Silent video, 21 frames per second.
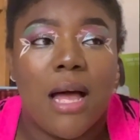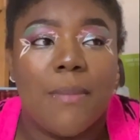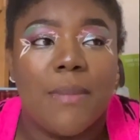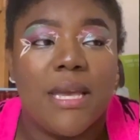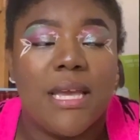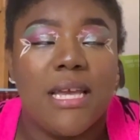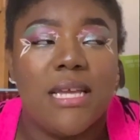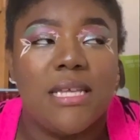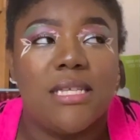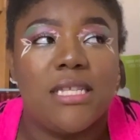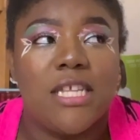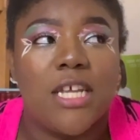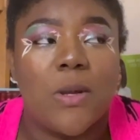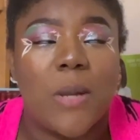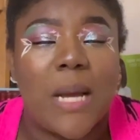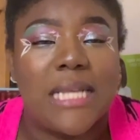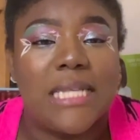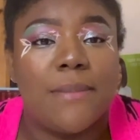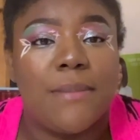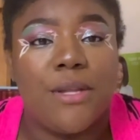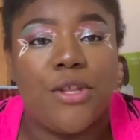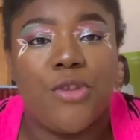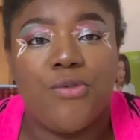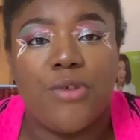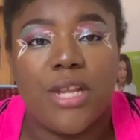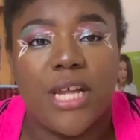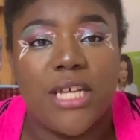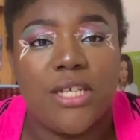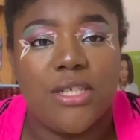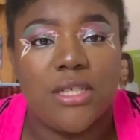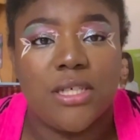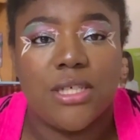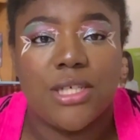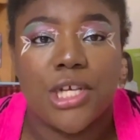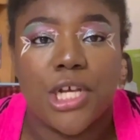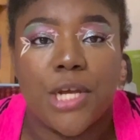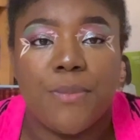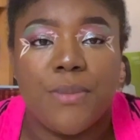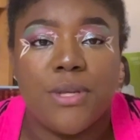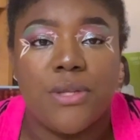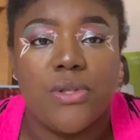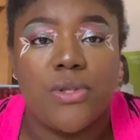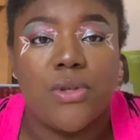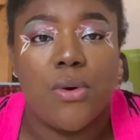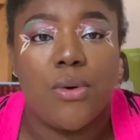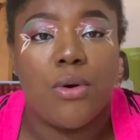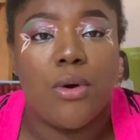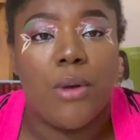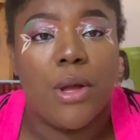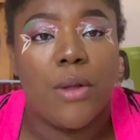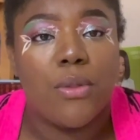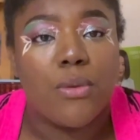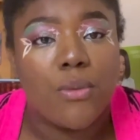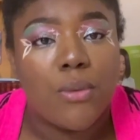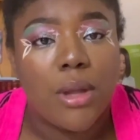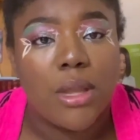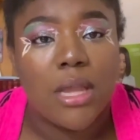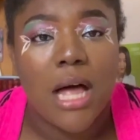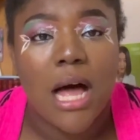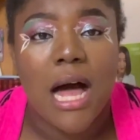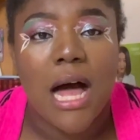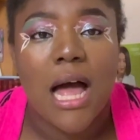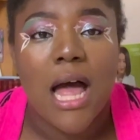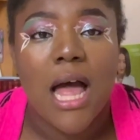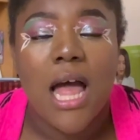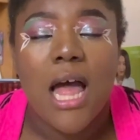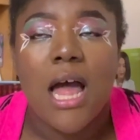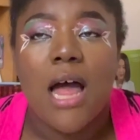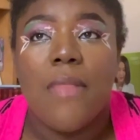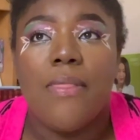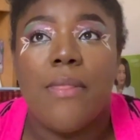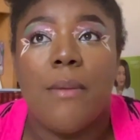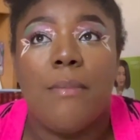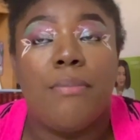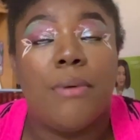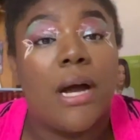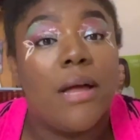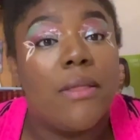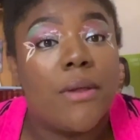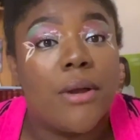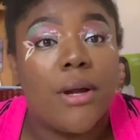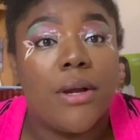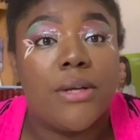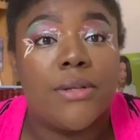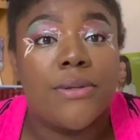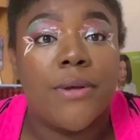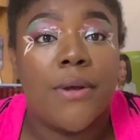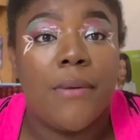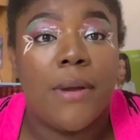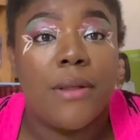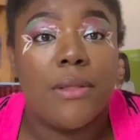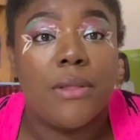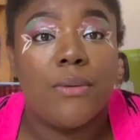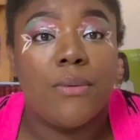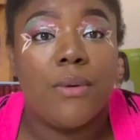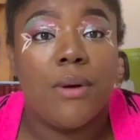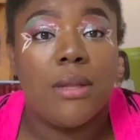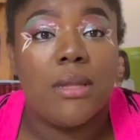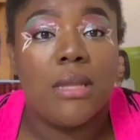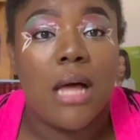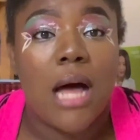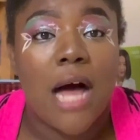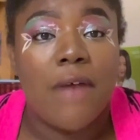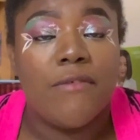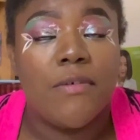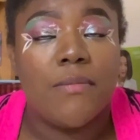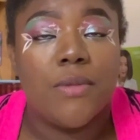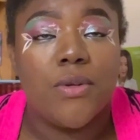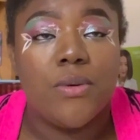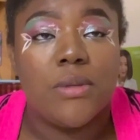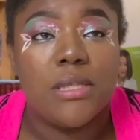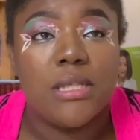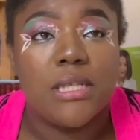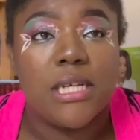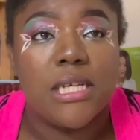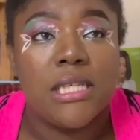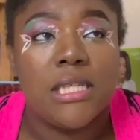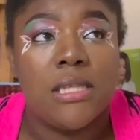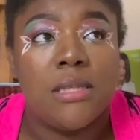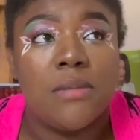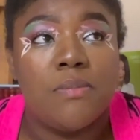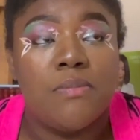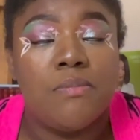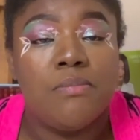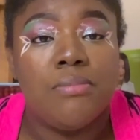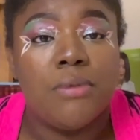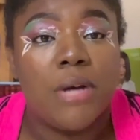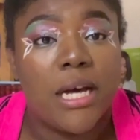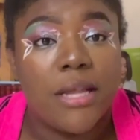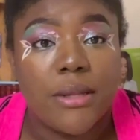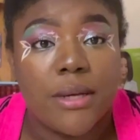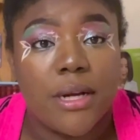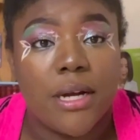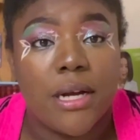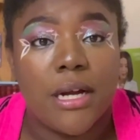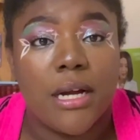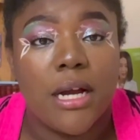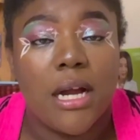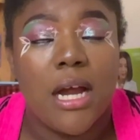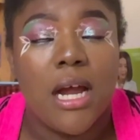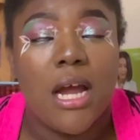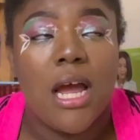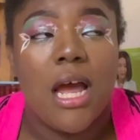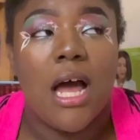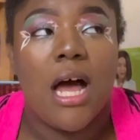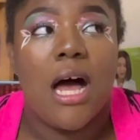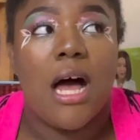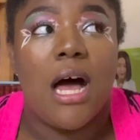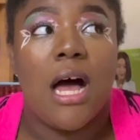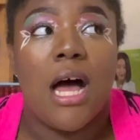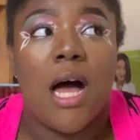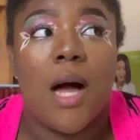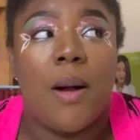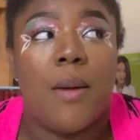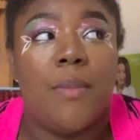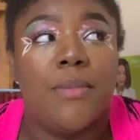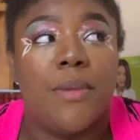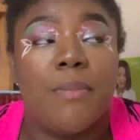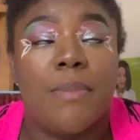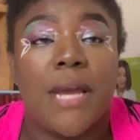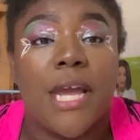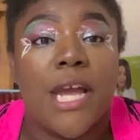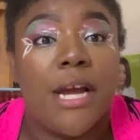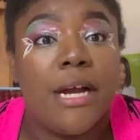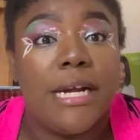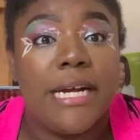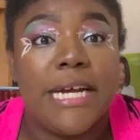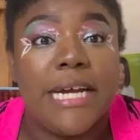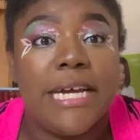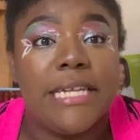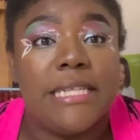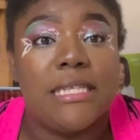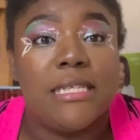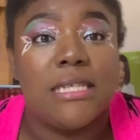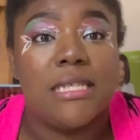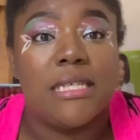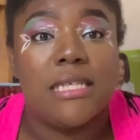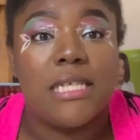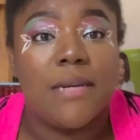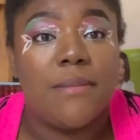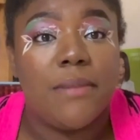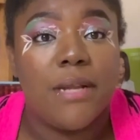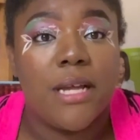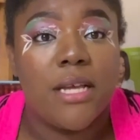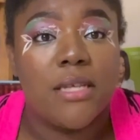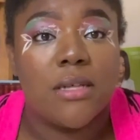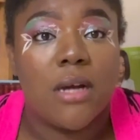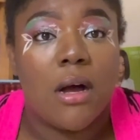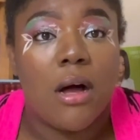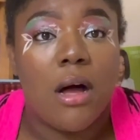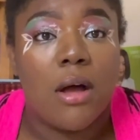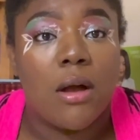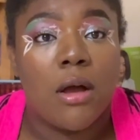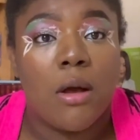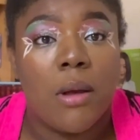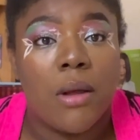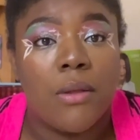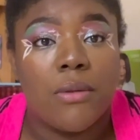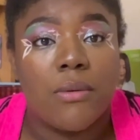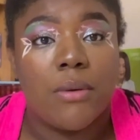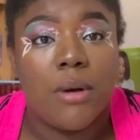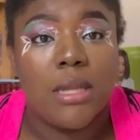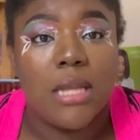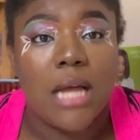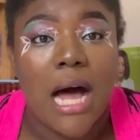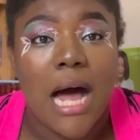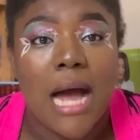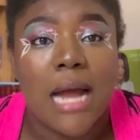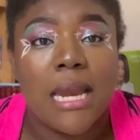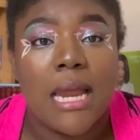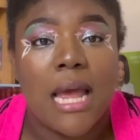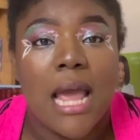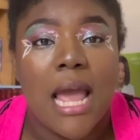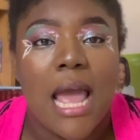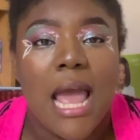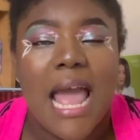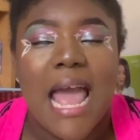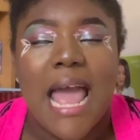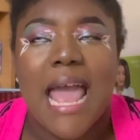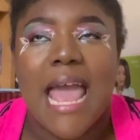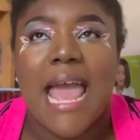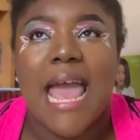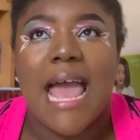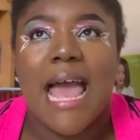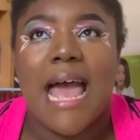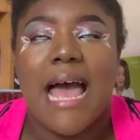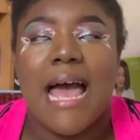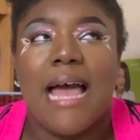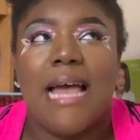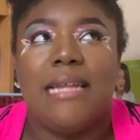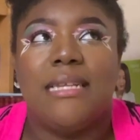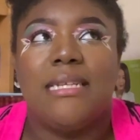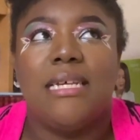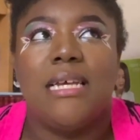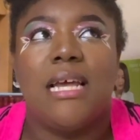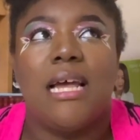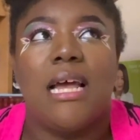he still hasn't been in a relationship, he's still going through a lot. The brother is going through a lot from losing his brother. The parents, the siblings are all going through a lot. And